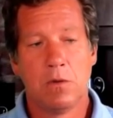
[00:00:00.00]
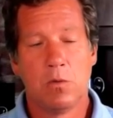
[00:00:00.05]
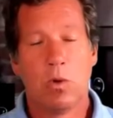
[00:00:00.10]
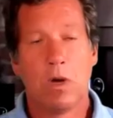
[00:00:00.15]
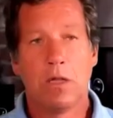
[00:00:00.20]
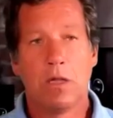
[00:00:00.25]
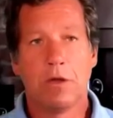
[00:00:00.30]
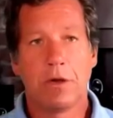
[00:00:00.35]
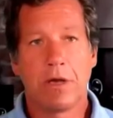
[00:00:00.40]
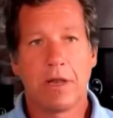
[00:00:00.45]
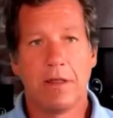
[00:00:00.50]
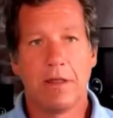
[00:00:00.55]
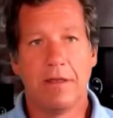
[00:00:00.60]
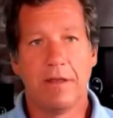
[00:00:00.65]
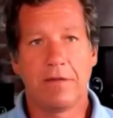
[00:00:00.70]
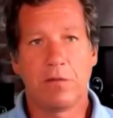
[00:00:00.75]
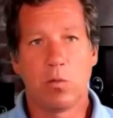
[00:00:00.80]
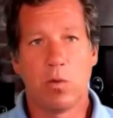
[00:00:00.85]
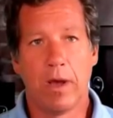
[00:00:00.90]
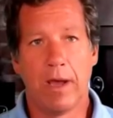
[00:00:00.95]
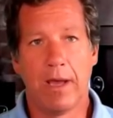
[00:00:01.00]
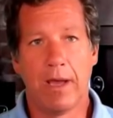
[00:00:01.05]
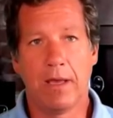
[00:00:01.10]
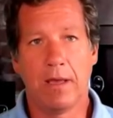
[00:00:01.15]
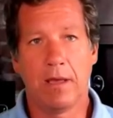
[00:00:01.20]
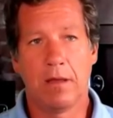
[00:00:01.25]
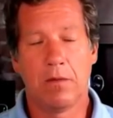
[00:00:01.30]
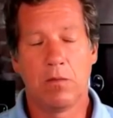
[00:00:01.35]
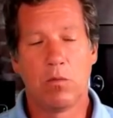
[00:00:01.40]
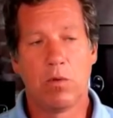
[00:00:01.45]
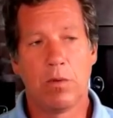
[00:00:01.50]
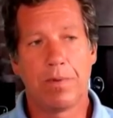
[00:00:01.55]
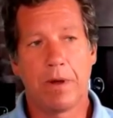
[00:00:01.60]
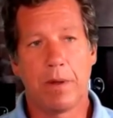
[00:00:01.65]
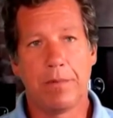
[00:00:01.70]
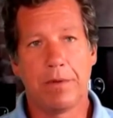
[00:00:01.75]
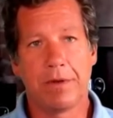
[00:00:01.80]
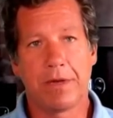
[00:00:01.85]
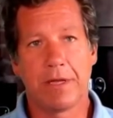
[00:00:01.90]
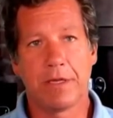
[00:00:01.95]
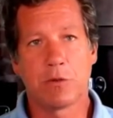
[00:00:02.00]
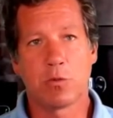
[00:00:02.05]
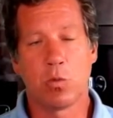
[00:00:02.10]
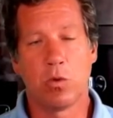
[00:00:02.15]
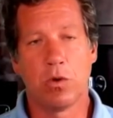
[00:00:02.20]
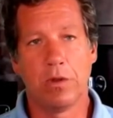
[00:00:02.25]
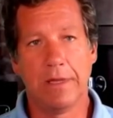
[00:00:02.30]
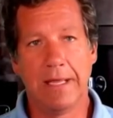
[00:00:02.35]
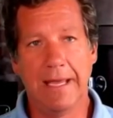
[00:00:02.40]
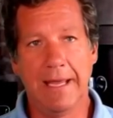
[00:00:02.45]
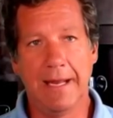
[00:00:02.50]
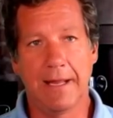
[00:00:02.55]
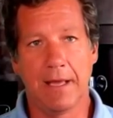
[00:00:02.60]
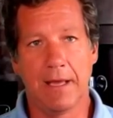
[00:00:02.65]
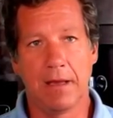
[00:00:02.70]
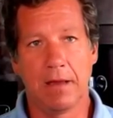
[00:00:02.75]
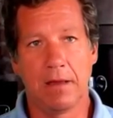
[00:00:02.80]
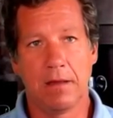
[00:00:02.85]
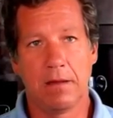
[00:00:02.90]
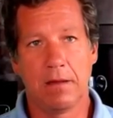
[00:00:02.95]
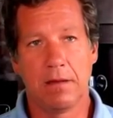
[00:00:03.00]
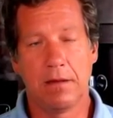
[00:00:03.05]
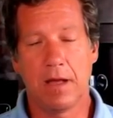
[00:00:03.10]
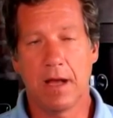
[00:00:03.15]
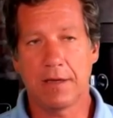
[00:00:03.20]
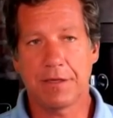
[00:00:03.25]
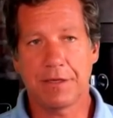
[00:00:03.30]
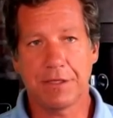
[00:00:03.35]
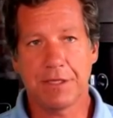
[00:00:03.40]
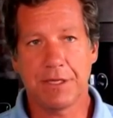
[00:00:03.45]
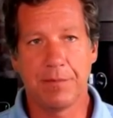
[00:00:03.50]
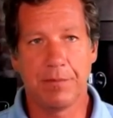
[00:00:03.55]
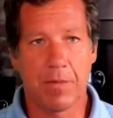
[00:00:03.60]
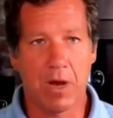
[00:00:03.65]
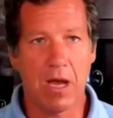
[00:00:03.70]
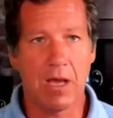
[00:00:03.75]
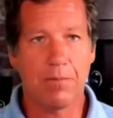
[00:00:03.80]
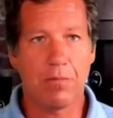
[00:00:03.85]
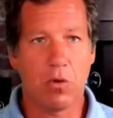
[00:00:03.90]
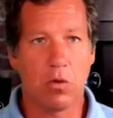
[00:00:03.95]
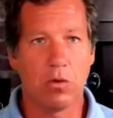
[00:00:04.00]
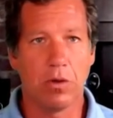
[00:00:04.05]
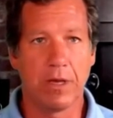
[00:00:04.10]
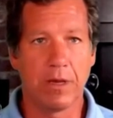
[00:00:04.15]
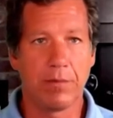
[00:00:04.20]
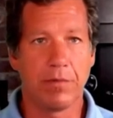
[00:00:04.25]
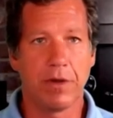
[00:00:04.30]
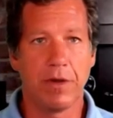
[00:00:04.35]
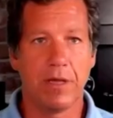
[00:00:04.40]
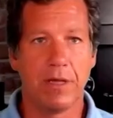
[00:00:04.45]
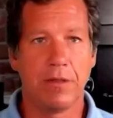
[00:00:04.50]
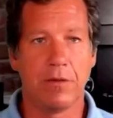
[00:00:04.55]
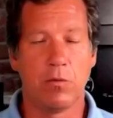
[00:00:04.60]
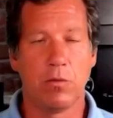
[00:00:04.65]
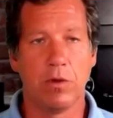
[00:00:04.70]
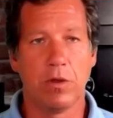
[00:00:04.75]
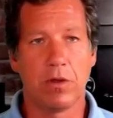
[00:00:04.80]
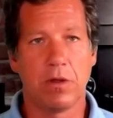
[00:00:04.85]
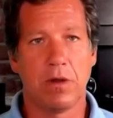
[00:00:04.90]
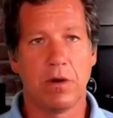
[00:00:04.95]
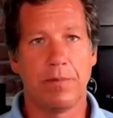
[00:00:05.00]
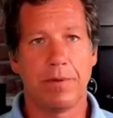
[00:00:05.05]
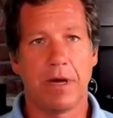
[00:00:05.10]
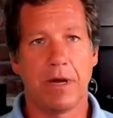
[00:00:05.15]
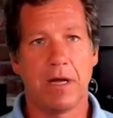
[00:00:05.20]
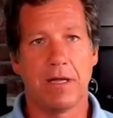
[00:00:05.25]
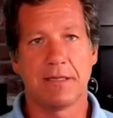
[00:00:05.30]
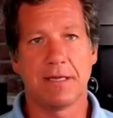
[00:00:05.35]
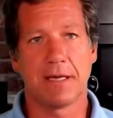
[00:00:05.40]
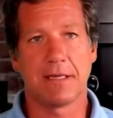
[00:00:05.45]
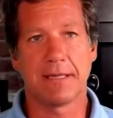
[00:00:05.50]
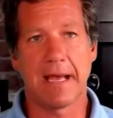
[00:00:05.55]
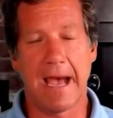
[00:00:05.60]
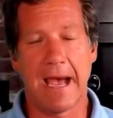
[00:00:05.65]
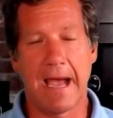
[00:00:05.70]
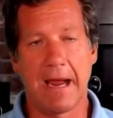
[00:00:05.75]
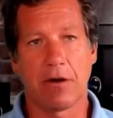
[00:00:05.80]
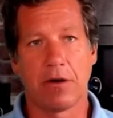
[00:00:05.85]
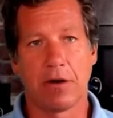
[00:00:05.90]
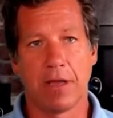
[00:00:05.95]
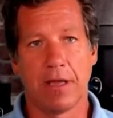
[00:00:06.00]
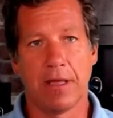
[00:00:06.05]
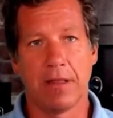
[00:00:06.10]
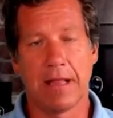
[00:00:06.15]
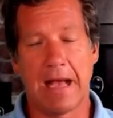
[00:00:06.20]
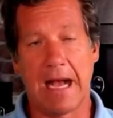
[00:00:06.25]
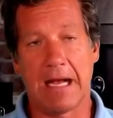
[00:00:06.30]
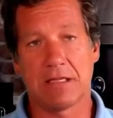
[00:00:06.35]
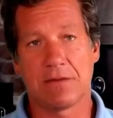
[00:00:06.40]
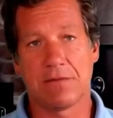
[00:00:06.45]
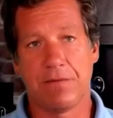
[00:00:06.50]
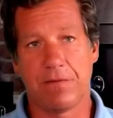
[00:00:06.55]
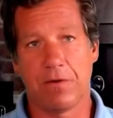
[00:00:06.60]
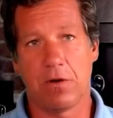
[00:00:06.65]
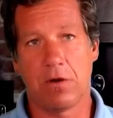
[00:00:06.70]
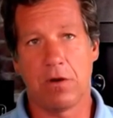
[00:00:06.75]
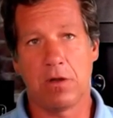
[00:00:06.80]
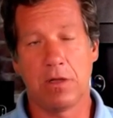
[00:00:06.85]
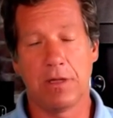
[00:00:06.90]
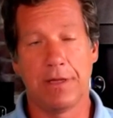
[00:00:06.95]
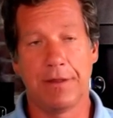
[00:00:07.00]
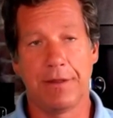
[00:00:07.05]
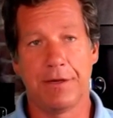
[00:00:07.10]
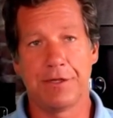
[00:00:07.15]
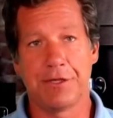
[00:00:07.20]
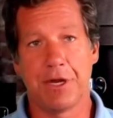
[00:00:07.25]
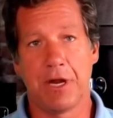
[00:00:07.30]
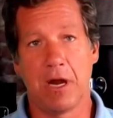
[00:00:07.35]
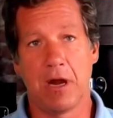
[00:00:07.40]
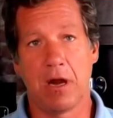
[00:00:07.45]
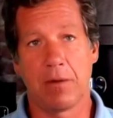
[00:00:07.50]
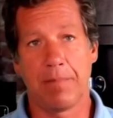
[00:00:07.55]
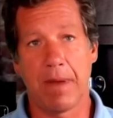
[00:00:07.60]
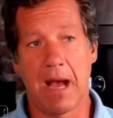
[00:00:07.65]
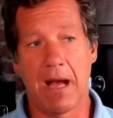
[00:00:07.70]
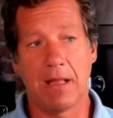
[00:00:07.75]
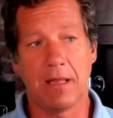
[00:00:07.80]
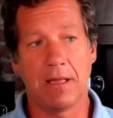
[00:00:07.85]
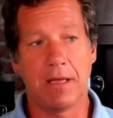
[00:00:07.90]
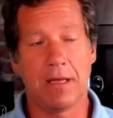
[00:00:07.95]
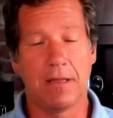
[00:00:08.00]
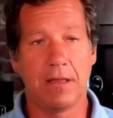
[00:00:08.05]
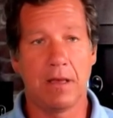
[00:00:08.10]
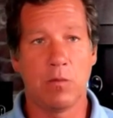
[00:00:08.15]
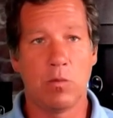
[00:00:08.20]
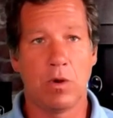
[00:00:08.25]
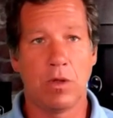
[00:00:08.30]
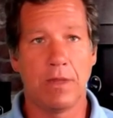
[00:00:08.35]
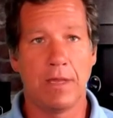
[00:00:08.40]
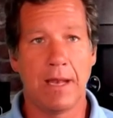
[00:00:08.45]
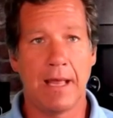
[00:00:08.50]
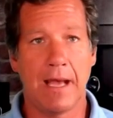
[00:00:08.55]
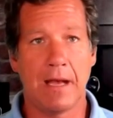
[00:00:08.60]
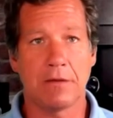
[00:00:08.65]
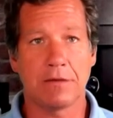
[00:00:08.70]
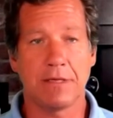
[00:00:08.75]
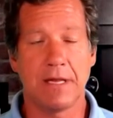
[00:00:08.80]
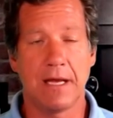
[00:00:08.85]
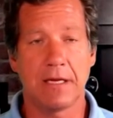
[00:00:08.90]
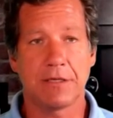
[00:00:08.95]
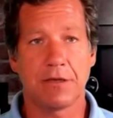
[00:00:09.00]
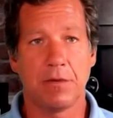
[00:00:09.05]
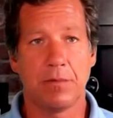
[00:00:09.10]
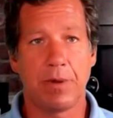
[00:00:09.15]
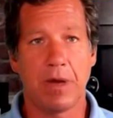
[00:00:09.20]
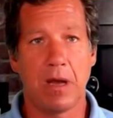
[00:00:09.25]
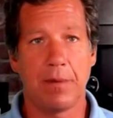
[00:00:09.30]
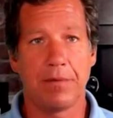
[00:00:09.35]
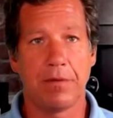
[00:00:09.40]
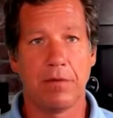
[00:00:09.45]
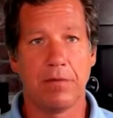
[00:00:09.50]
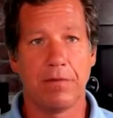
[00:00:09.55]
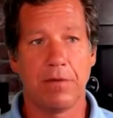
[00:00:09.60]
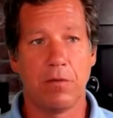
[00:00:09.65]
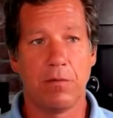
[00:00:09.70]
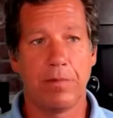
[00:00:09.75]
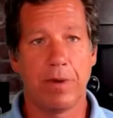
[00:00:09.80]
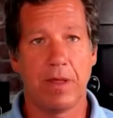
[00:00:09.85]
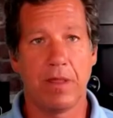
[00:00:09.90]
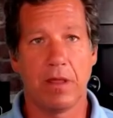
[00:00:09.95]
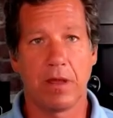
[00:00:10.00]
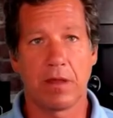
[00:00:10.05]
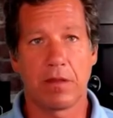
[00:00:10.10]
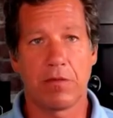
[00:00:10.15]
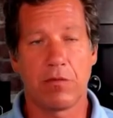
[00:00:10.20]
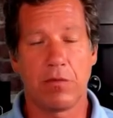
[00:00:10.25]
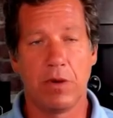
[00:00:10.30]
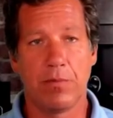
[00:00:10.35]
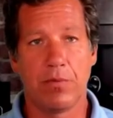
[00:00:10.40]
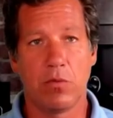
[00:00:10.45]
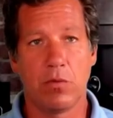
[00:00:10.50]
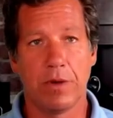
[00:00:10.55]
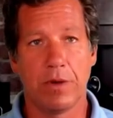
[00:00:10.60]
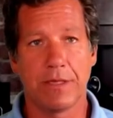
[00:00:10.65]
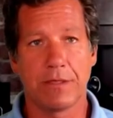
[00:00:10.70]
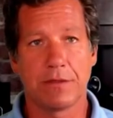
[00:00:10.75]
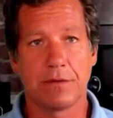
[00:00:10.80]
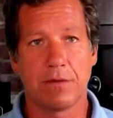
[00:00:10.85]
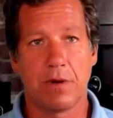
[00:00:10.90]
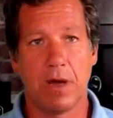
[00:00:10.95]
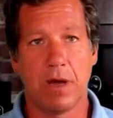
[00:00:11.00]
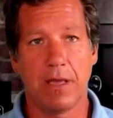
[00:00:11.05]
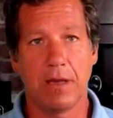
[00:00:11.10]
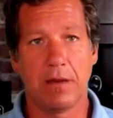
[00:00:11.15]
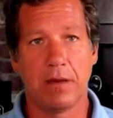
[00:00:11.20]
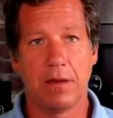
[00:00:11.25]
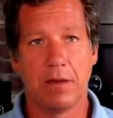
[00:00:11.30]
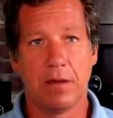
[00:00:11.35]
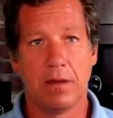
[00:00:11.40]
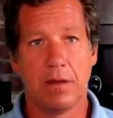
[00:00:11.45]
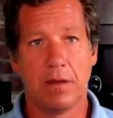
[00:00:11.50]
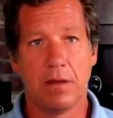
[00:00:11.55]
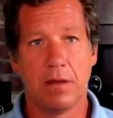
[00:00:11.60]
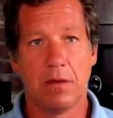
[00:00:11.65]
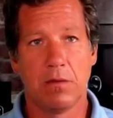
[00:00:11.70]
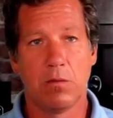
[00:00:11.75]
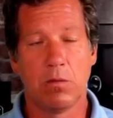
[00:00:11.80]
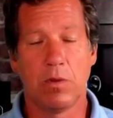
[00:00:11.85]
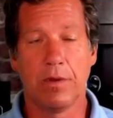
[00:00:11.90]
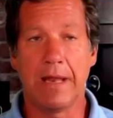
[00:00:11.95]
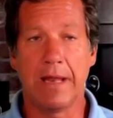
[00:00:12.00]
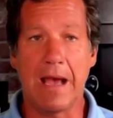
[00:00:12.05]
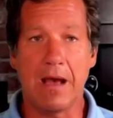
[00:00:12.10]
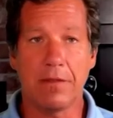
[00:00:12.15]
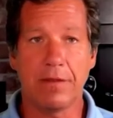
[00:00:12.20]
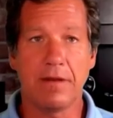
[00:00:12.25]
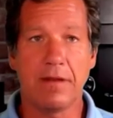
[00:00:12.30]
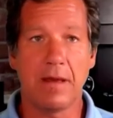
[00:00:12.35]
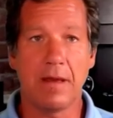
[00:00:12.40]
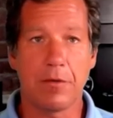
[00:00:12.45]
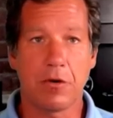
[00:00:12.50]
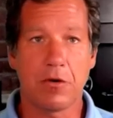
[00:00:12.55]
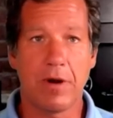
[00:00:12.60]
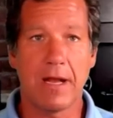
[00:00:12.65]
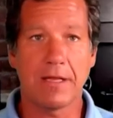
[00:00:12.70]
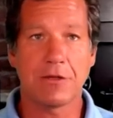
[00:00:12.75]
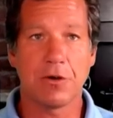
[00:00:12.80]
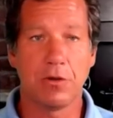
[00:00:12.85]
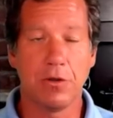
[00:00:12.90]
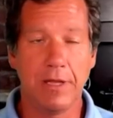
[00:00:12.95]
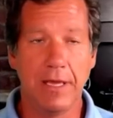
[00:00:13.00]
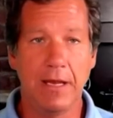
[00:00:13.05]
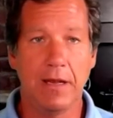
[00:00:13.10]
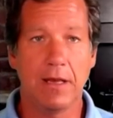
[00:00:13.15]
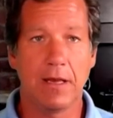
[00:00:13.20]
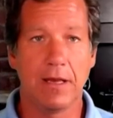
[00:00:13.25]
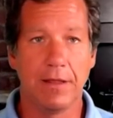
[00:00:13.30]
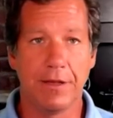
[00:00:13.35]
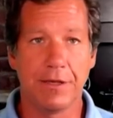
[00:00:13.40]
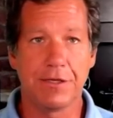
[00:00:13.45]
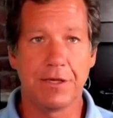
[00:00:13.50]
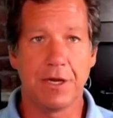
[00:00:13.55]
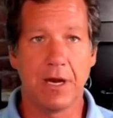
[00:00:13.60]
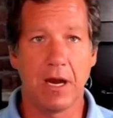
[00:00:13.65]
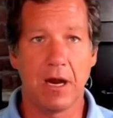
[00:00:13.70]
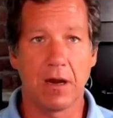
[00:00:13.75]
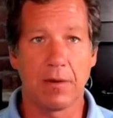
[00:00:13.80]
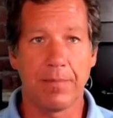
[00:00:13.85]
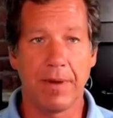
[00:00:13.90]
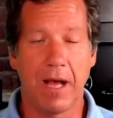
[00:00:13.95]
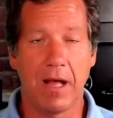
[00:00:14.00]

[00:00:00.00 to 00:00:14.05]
Well, look at it this way. Republicans were leading, not just in my polling, but in the Real Clear Politics aggregate last fall in the generic ballot, and they won the House National Popular Vote by like 3 points, right? Mm-hmm. Well, now the Democrats are leading in the generic